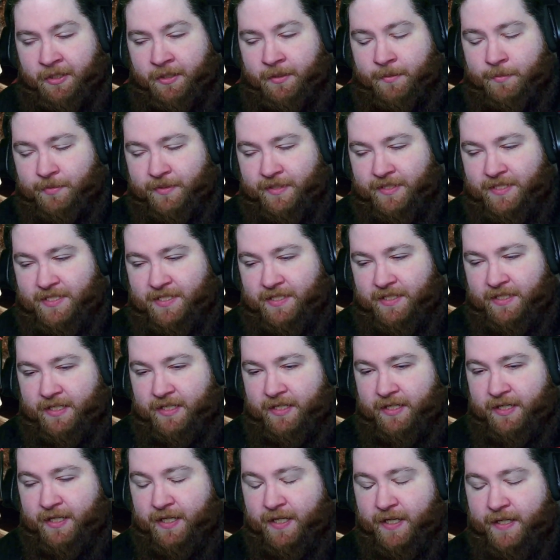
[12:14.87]
But
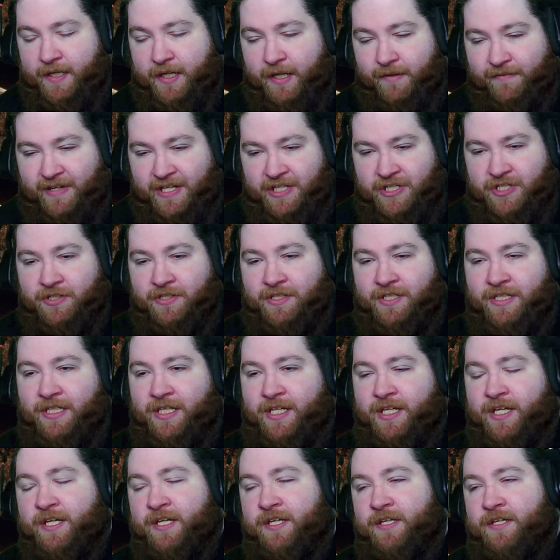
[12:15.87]

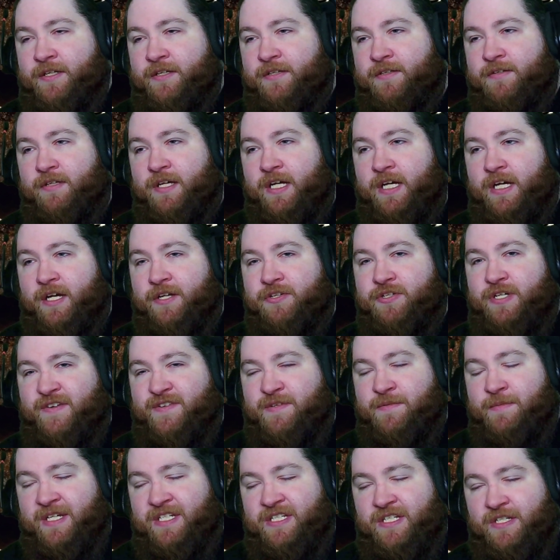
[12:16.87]
eventually,
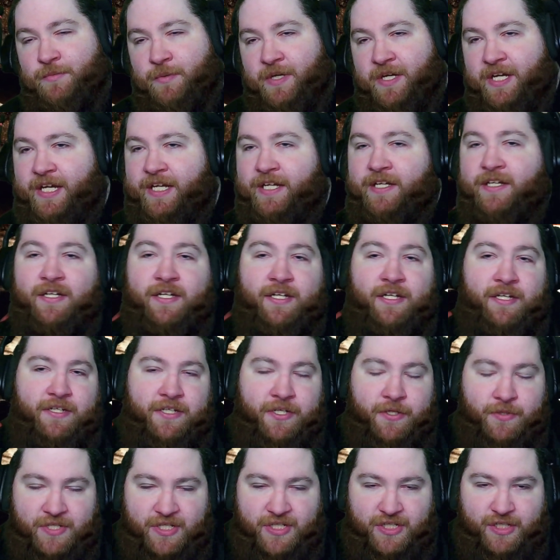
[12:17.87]
Travis makes his way,
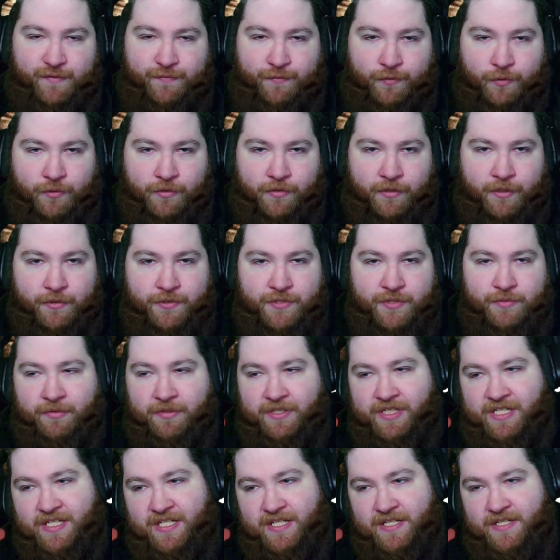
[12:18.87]
uses the Floros,
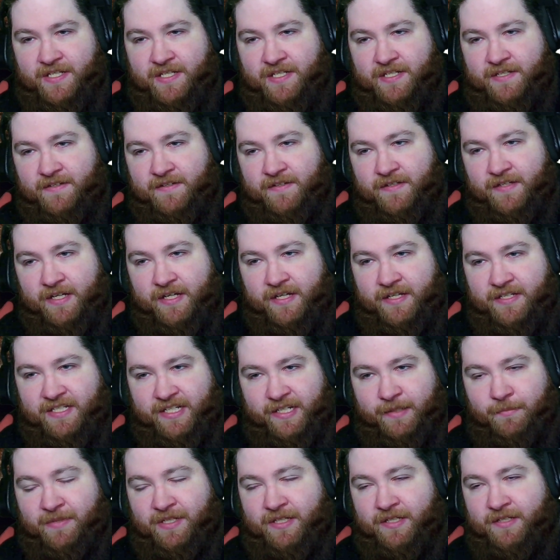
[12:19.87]
releases a
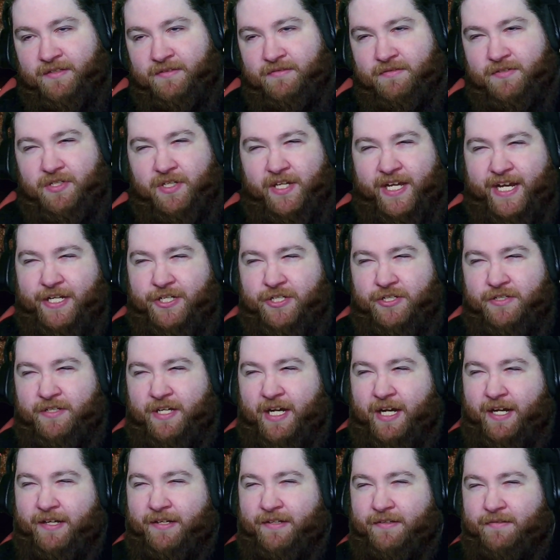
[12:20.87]
demon /
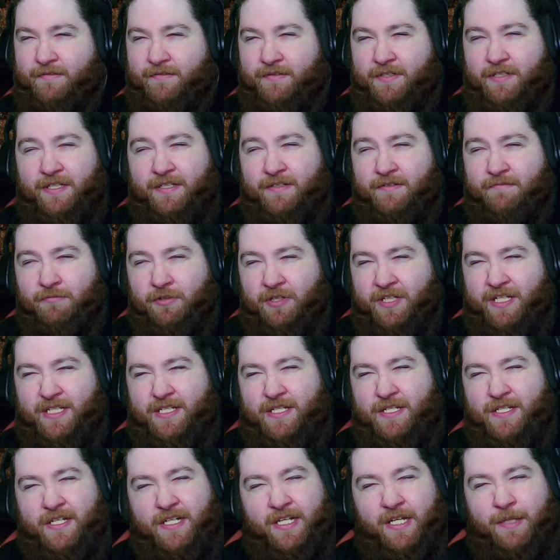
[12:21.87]
not
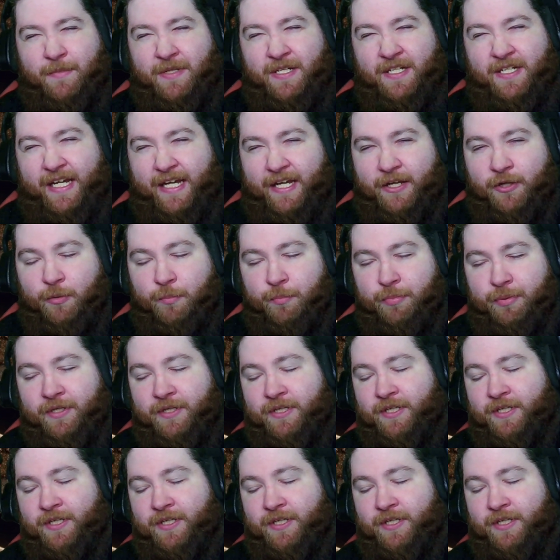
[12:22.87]
releases a demon to help.